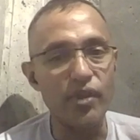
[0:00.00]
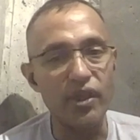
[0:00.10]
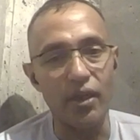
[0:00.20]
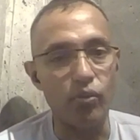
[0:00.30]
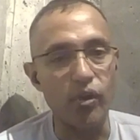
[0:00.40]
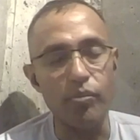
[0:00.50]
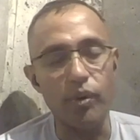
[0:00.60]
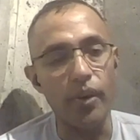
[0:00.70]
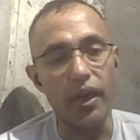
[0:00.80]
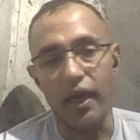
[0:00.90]
something that we
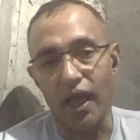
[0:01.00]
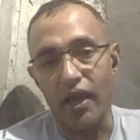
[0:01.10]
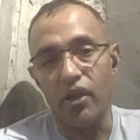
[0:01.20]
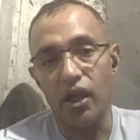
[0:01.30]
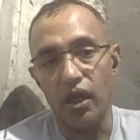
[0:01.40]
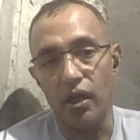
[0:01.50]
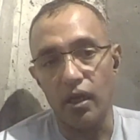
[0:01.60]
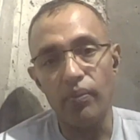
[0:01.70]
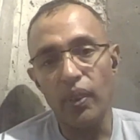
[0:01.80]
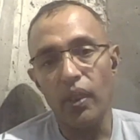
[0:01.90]
put, and again,
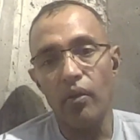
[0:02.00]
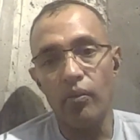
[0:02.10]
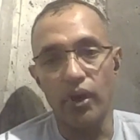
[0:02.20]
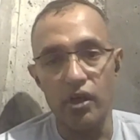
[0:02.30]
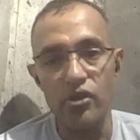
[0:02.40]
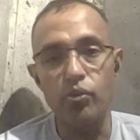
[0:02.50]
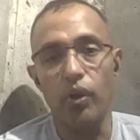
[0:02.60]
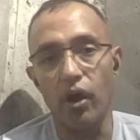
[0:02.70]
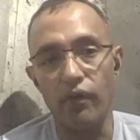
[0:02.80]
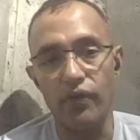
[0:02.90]
here, because
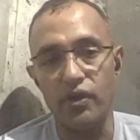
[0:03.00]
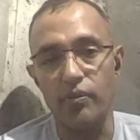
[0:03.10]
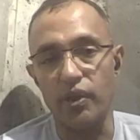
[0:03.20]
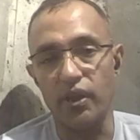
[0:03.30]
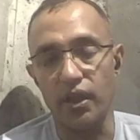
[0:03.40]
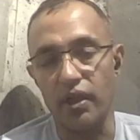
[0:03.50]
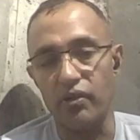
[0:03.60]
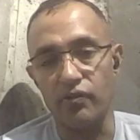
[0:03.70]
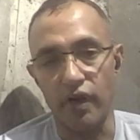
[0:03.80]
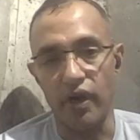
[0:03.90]
we offer something
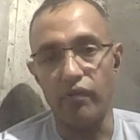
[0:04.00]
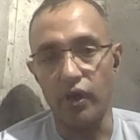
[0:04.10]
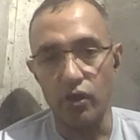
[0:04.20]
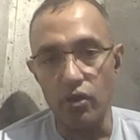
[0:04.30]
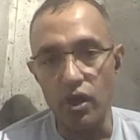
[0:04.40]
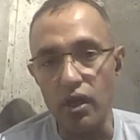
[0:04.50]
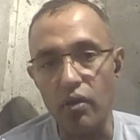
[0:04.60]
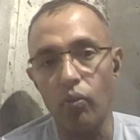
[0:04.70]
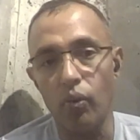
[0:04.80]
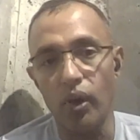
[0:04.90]
that is very, very unique,
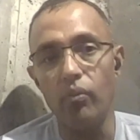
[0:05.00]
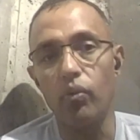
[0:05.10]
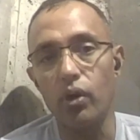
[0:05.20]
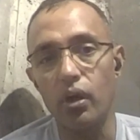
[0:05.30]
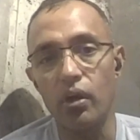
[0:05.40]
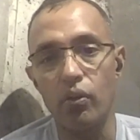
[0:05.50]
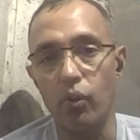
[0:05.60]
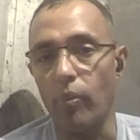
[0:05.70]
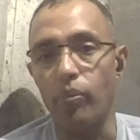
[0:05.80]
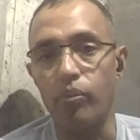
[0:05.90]

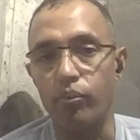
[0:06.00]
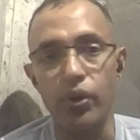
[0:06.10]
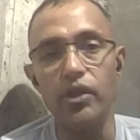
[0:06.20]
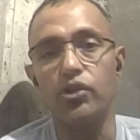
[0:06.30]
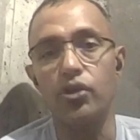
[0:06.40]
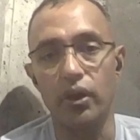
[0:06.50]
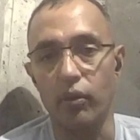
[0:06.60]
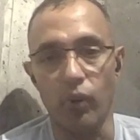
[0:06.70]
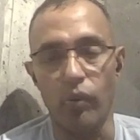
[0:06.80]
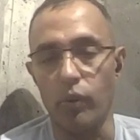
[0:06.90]
we're pretty sure
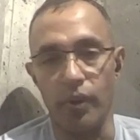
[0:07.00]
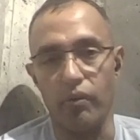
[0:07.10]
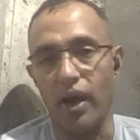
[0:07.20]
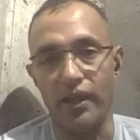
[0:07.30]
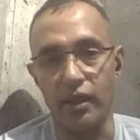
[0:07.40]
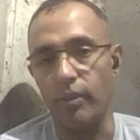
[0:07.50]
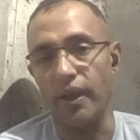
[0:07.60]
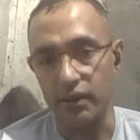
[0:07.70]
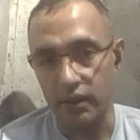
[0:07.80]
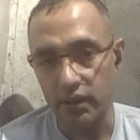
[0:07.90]
that you're on with
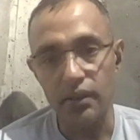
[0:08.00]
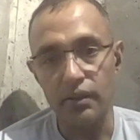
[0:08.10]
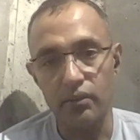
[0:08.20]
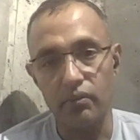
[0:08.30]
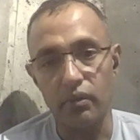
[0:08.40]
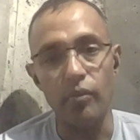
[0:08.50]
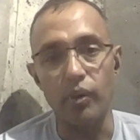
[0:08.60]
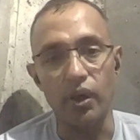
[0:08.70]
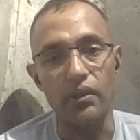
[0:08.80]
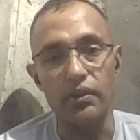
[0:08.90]
us.
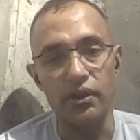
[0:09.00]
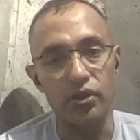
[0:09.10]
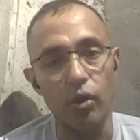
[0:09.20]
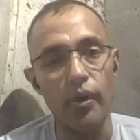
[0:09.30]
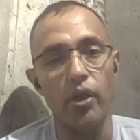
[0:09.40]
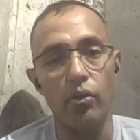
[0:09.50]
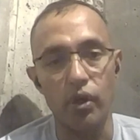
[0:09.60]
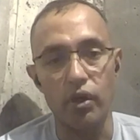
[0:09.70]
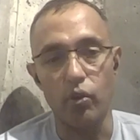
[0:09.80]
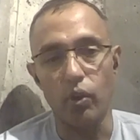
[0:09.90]
There's nobody who
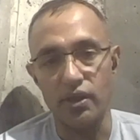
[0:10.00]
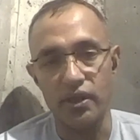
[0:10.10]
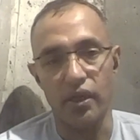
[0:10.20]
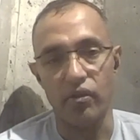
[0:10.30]
can do 1